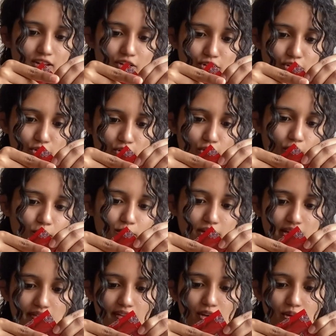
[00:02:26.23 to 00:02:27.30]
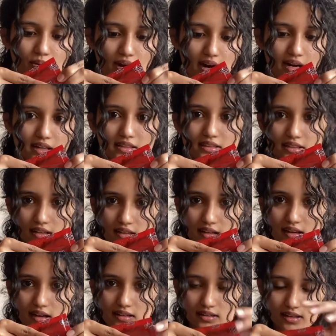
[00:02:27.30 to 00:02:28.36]
you know, normally when you add a
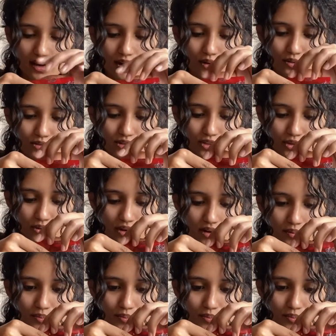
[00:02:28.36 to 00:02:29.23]
tadka in the house and you